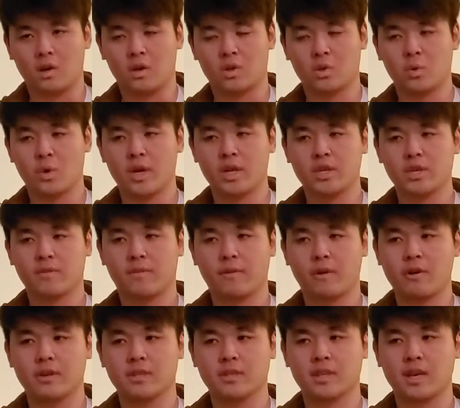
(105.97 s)
Twitch
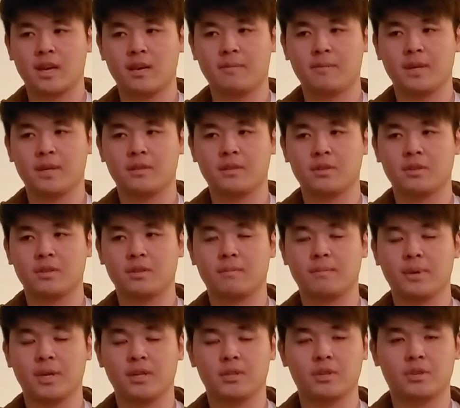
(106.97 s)
first came into the
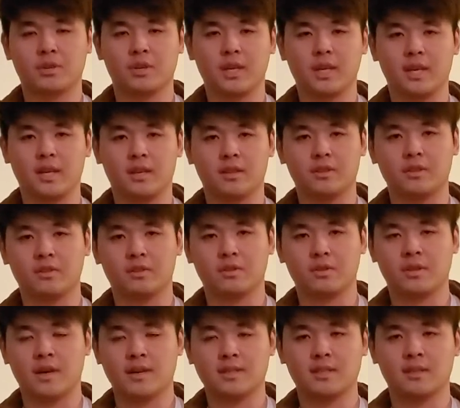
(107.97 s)
picture in
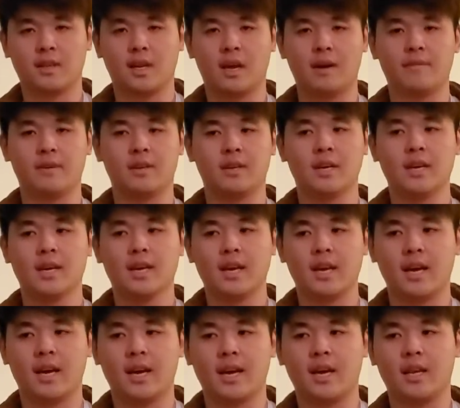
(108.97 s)
2011,
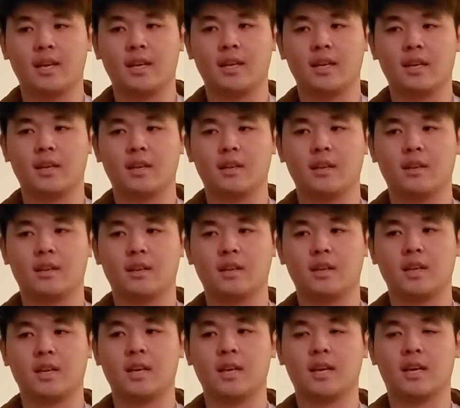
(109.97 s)
and
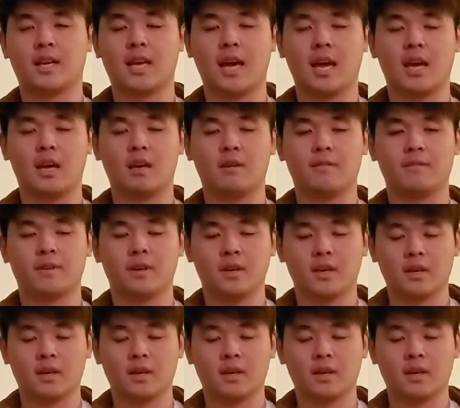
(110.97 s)
it gave